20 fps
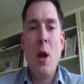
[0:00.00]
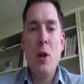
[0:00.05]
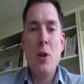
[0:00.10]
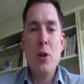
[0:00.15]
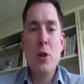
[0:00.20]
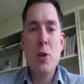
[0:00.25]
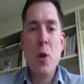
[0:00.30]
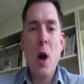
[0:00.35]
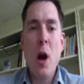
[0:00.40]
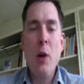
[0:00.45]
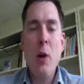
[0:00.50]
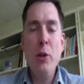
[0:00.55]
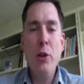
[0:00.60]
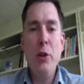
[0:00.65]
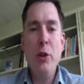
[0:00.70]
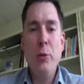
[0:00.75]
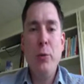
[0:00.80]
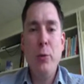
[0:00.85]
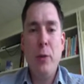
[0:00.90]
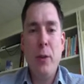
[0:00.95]
So how do
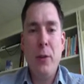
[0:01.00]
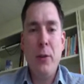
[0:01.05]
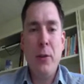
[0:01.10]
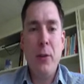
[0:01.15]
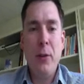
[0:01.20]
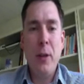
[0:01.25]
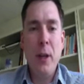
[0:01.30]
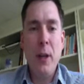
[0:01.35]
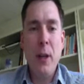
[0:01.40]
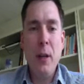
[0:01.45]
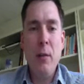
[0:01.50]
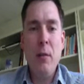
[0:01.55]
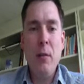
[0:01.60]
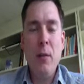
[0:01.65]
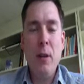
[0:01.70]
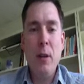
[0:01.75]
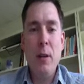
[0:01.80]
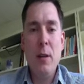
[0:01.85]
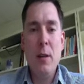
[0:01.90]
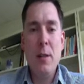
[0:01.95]
you do this?
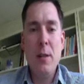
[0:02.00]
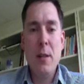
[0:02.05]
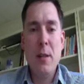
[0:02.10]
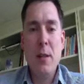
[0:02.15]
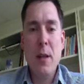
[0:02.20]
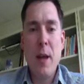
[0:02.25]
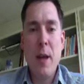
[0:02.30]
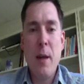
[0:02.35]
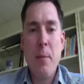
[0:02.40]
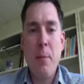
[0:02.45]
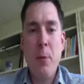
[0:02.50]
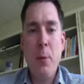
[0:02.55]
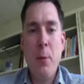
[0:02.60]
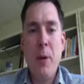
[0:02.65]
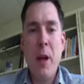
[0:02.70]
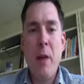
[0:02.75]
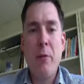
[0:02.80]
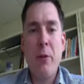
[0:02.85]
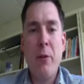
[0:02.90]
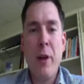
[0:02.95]
Here in this example
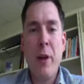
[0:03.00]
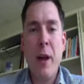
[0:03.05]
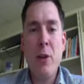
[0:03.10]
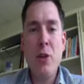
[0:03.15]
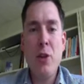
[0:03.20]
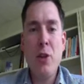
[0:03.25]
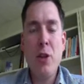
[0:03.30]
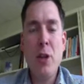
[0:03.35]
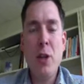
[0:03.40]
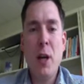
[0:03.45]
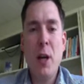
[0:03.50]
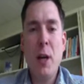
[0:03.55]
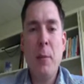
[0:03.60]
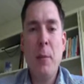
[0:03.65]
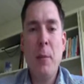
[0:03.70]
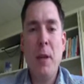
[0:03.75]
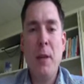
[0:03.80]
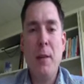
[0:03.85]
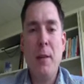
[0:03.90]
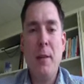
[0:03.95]
we have reaction
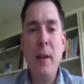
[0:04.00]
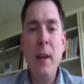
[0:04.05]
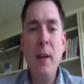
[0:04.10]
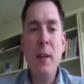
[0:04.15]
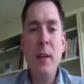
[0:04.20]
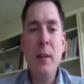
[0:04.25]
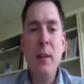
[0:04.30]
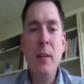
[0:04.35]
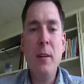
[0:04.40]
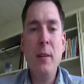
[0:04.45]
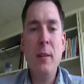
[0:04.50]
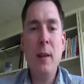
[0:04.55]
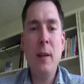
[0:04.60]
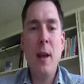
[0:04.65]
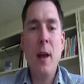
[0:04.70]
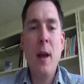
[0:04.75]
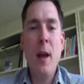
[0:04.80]
time in seconds,